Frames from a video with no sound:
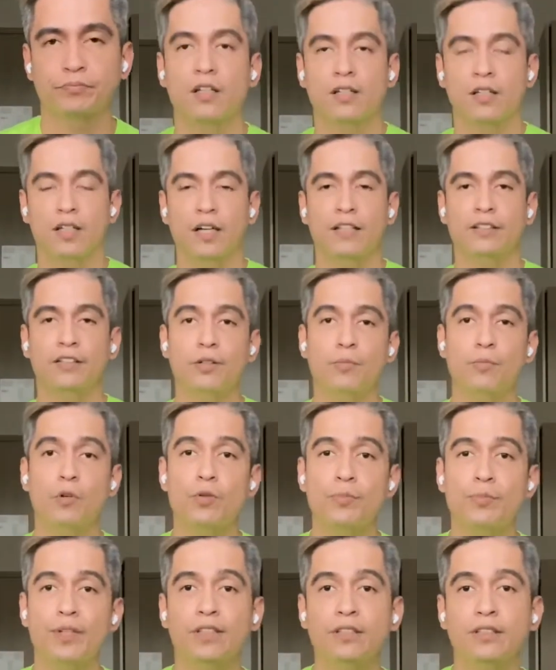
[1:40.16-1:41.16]
At the
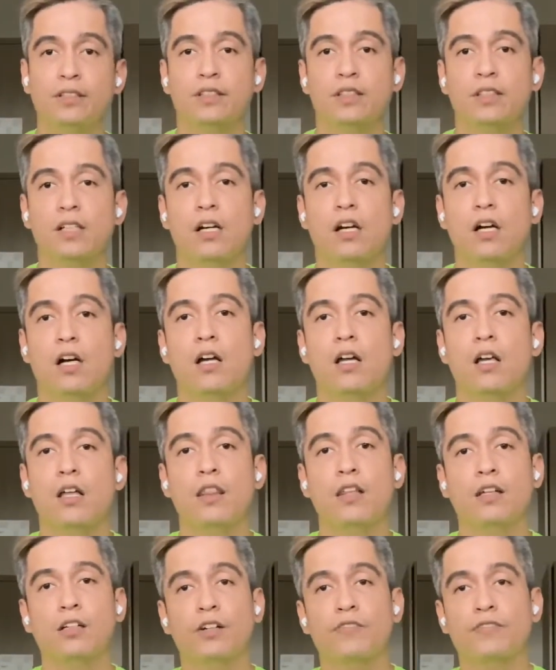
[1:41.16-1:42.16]
moment,
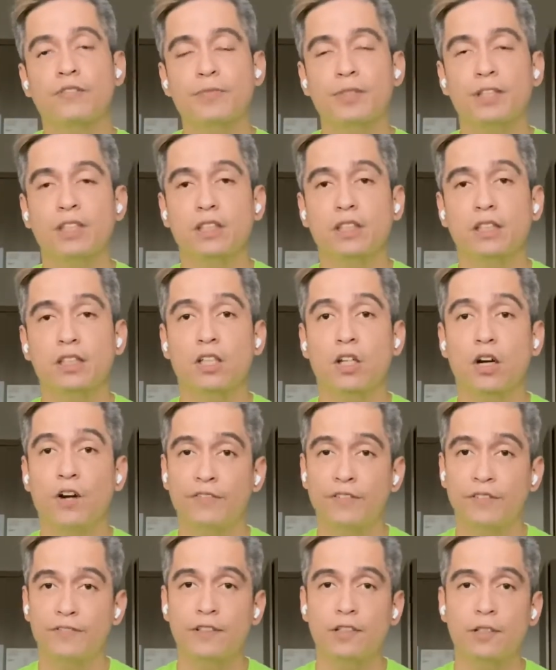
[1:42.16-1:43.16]
the government of
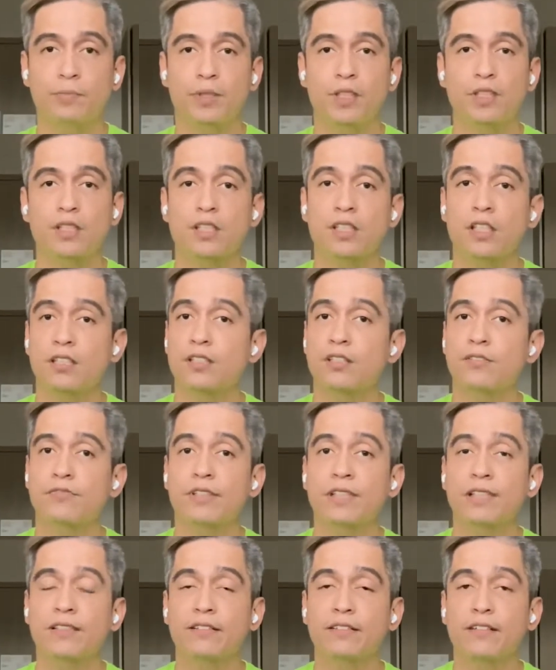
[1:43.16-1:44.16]
the Philippines doesn't
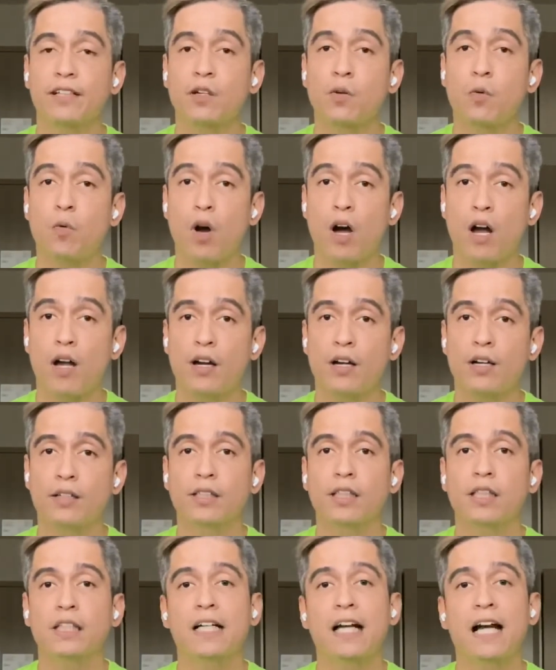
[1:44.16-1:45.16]
really require
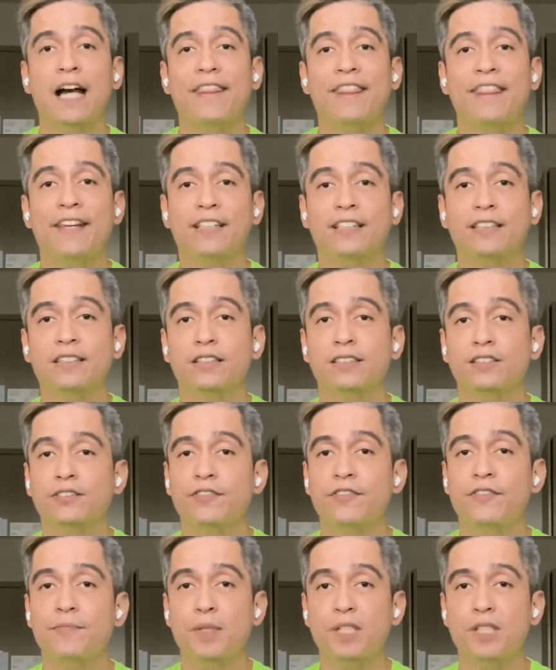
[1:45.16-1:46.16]
a negative
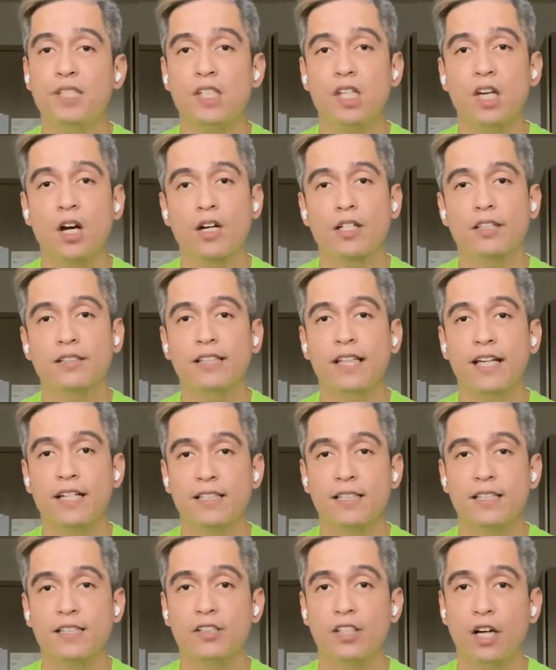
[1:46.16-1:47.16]
PCR
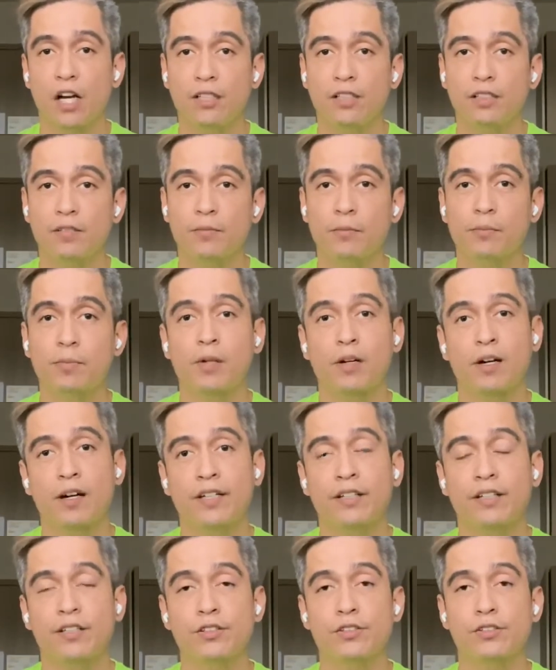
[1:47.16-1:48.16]
test done
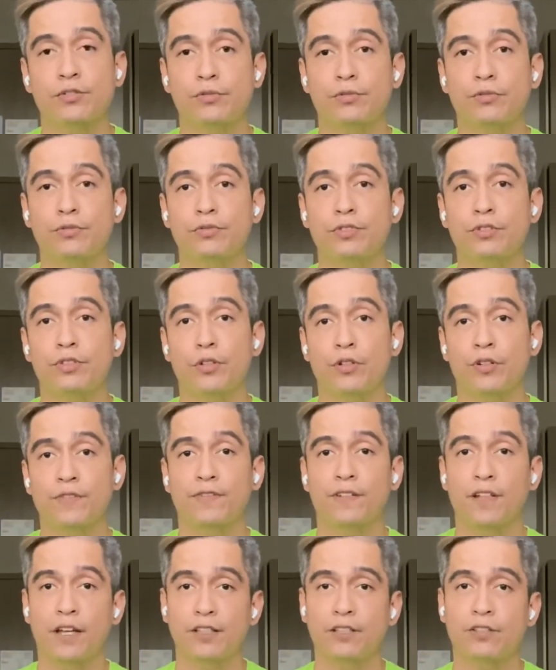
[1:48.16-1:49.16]
prior to your
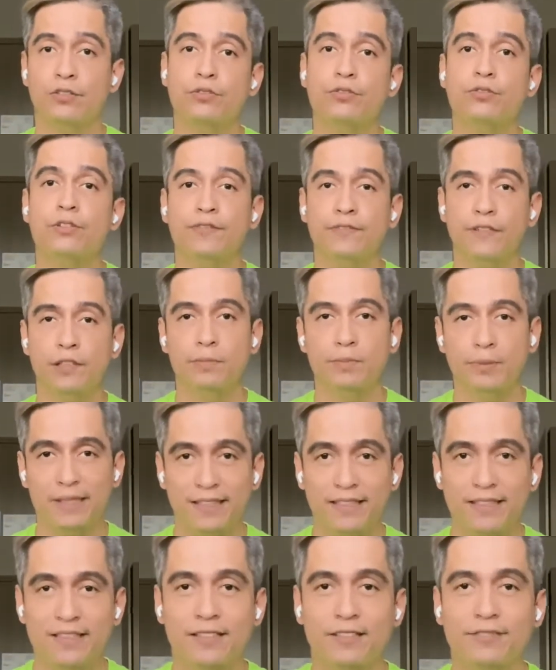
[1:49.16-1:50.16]
flight to the
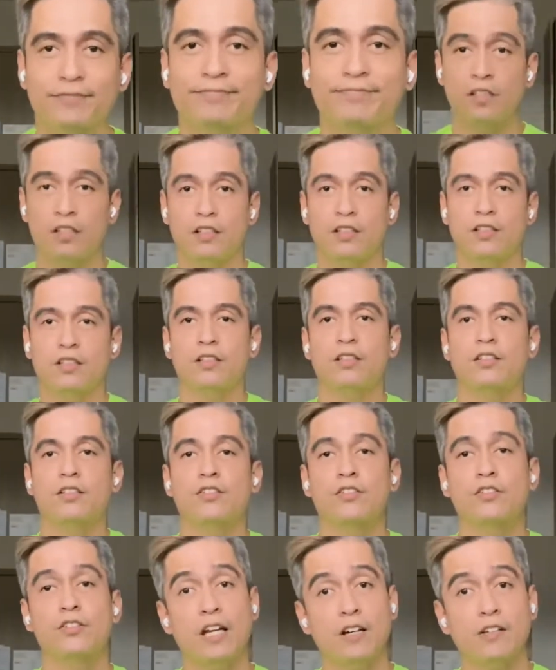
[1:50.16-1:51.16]
Philippines.
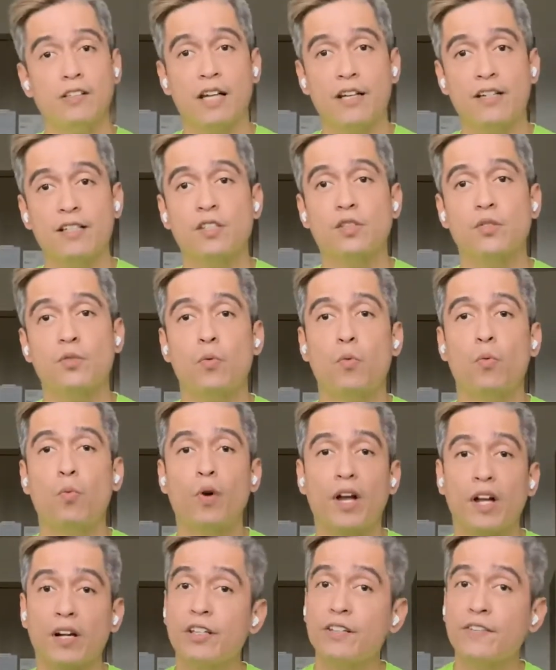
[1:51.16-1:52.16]
So now guys,
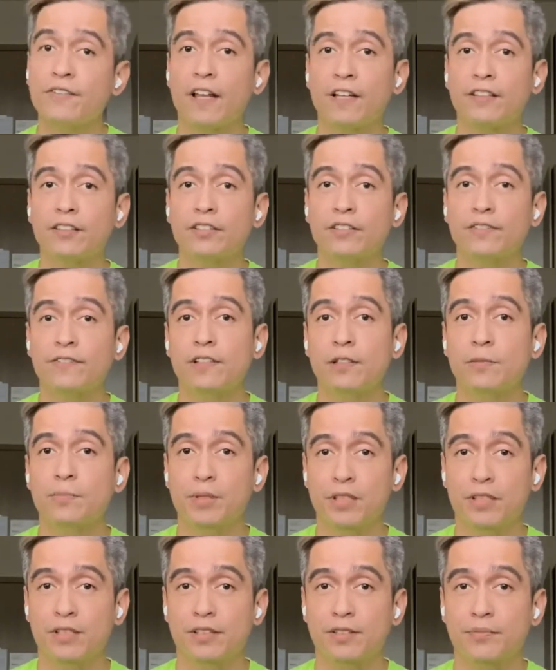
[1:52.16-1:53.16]
where are you flying to the
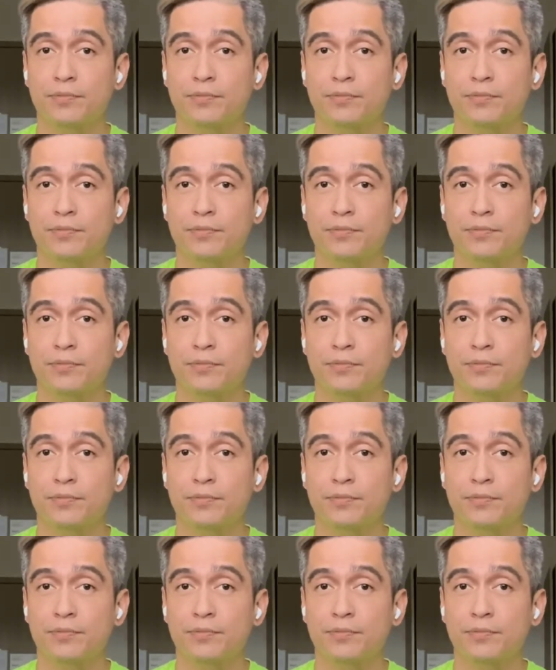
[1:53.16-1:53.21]
Philippines?